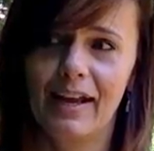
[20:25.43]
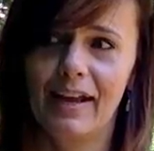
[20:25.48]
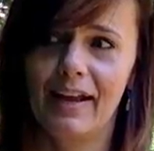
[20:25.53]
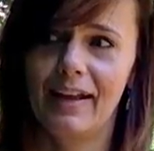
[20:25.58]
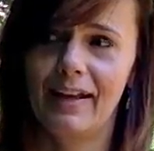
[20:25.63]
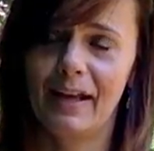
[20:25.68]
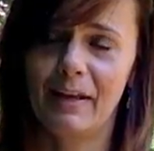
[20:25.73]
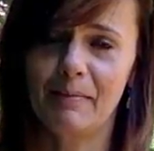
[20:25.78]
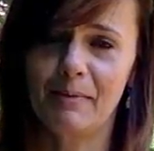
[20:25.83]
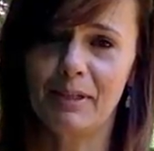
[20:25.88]

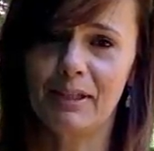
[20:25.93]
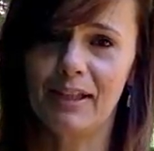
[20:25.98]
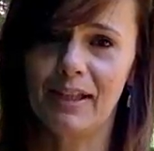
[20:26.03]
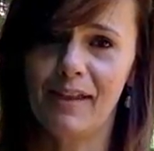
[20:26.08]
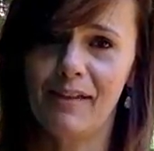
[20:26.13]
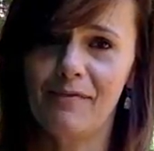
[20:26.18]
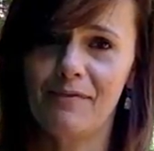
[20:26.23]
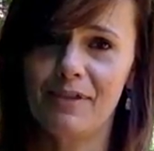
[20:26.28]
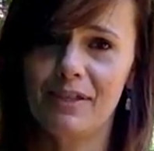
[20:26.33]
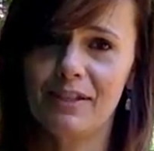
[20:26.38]
And I
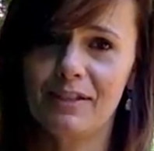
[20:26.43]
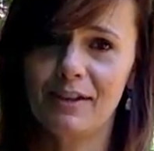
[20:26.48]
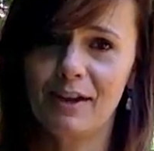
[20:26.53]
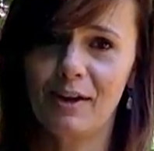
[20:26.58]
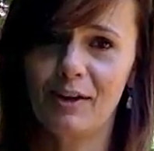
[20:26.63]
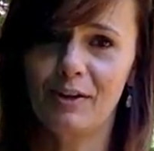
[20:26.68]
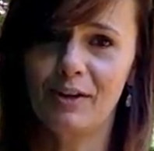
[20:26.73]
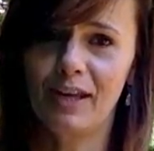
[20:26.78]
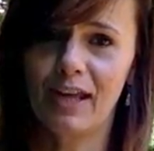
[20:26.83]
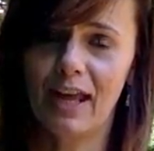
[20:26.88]
believe this
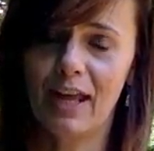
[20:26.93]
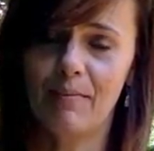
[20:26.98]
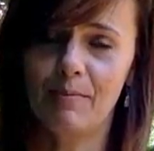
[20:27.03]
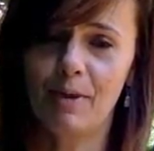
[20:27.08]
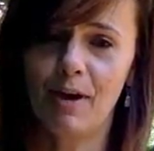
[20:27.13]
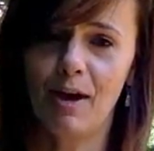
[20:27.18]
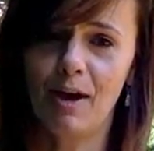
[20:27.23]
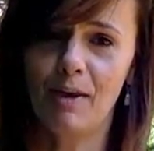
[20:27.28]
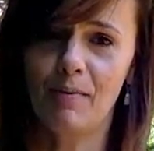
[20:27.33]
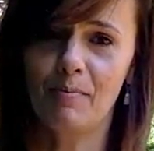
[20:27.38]
card came
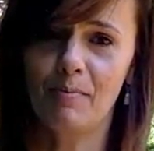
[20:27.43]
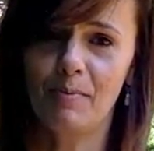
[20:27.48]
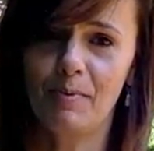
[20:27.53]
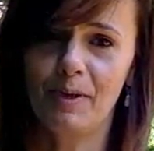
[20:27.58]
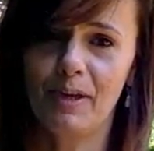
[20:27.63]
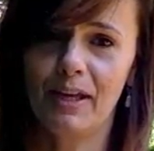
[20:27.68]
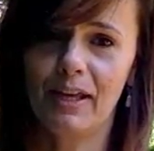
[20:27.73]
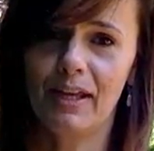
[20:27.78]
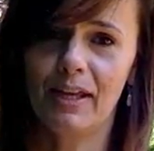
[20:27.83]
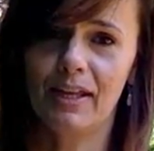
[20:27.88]
up
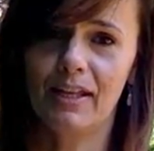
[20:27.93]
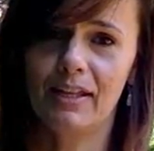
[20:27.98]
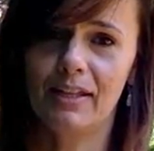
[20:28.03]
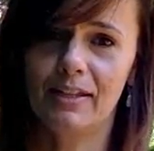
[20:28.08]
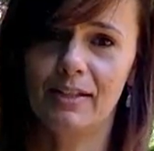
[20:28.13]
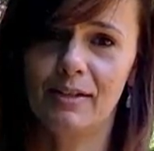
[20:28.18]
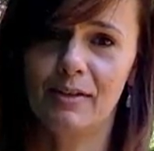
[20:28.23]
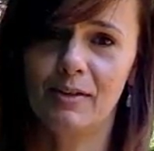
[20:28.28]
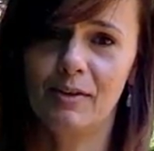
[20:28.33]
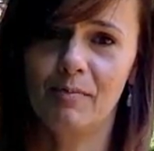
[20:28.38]

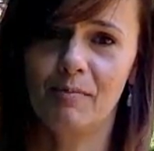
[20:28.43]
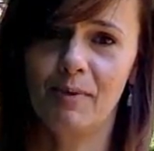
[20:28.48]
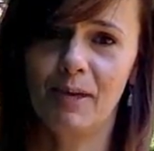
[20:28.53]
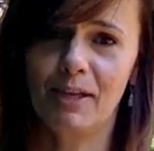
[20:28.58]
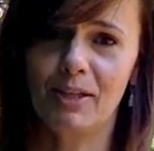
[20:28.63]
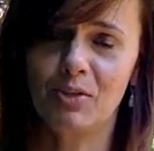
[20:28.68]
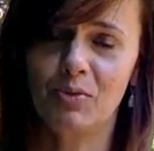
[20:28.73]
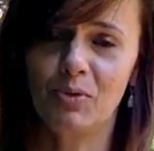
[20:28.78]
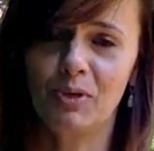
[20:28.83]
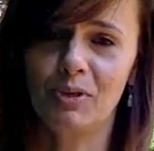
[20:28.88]
in my
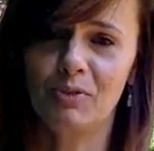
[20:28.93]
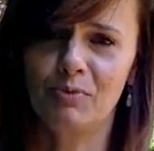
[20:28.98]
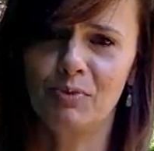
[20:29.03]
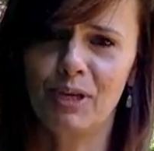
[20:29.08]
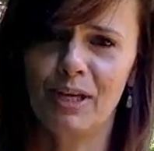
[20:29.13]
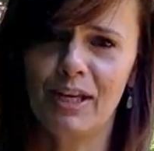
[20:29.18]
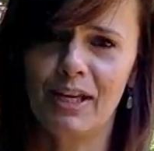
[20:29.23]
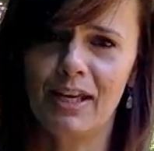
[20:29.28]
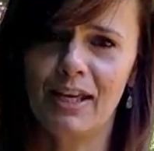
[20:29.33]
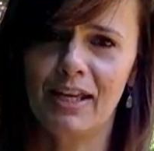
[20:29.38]
twin
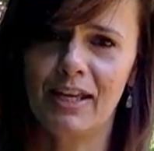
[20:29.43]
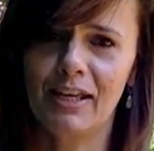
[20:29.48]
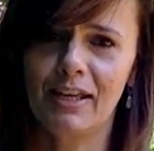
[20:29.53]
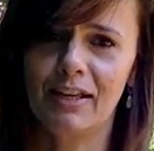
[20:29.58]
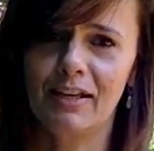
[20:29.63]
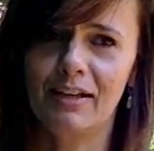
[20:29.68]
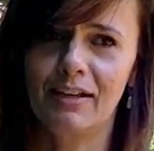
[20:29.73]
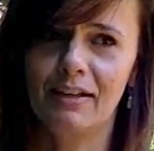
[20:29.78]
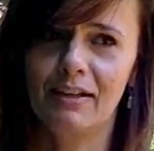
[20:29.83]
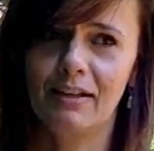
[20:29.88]
reading
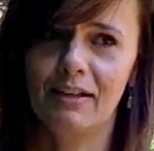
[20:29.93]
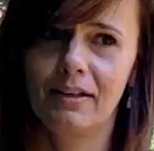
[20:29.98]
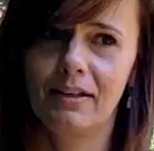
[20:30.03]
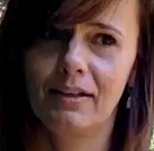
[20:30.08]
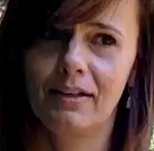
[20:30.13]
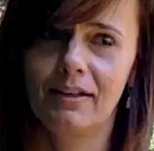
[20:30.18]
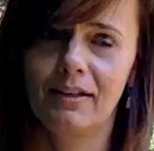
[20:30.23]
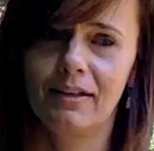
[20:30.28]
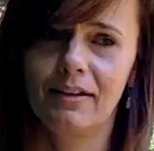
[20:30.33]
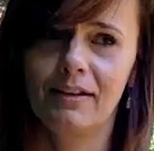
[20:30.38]

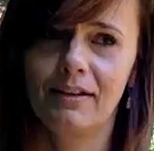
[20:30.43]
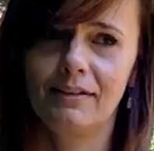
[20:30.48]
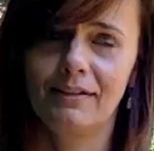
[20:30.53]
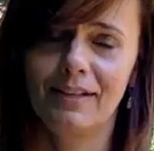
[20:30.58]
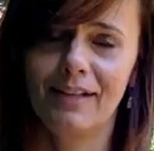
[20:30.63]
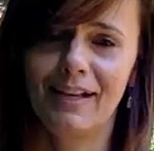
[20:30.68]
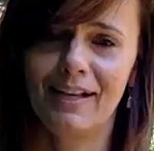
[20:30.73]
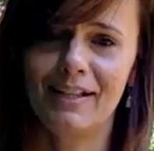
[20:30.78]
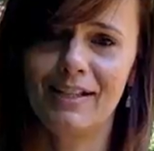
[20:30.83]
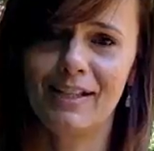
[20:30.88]

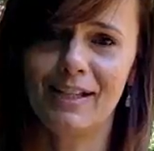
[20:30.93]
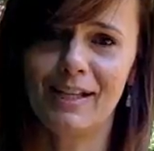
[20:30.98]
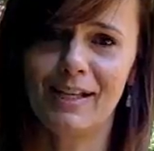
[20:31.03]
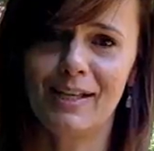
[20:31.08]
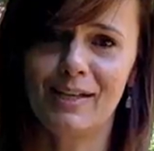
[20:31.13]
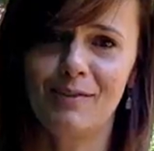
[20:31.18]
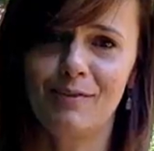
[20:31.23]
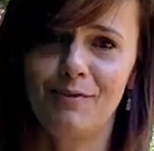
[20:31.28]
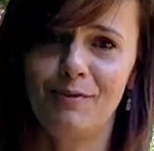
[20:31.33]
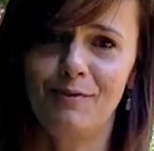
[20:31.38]
that I
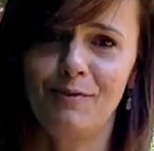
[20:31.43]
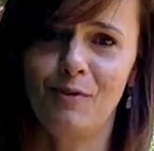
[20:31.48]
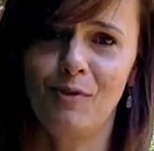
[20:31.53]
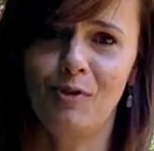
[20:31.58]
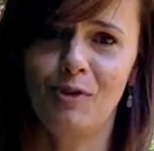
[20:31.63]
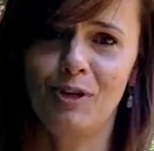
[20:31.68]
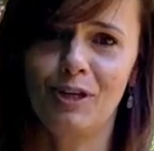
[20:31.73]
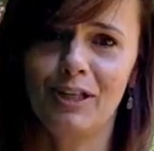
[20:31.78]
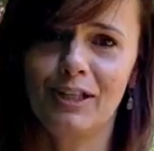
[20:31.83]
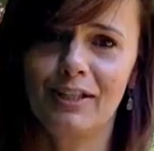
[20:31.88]
did
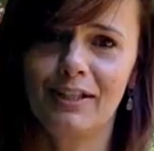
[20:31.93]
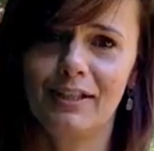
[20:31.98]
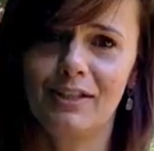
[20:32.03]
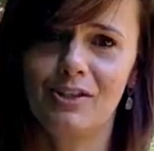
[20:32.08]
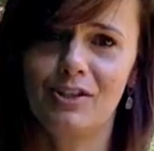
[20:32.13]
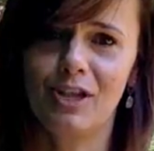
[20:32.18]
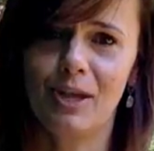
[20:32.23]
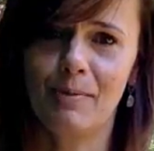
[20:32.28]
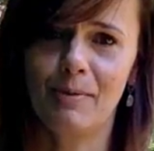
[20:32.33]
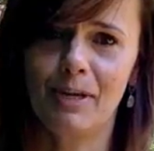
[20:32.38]
for the
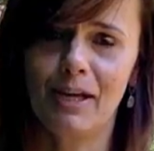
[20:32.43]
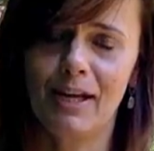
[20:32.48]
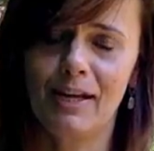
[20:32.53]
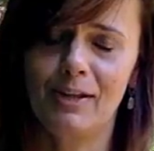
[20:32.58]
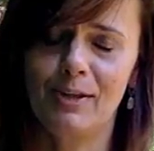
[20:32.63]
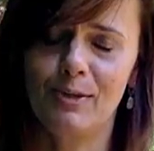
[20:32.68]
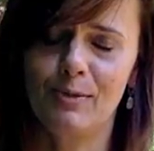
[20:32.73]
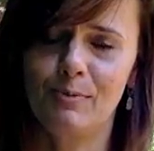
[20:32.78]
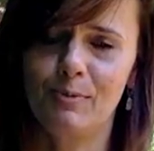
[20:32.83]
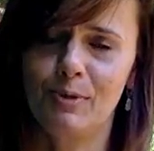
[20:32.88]
Gemini
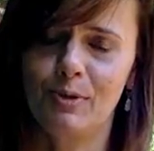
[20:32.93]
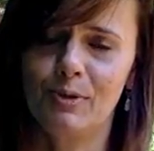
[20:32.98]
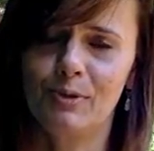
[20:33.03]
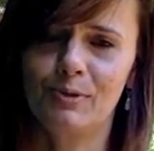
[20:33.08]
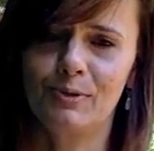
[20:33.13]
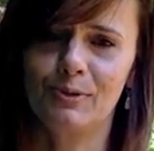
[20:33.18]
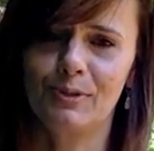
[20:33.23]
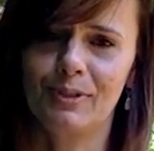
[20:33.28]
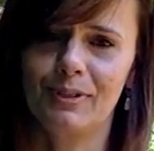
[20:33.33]
new moon.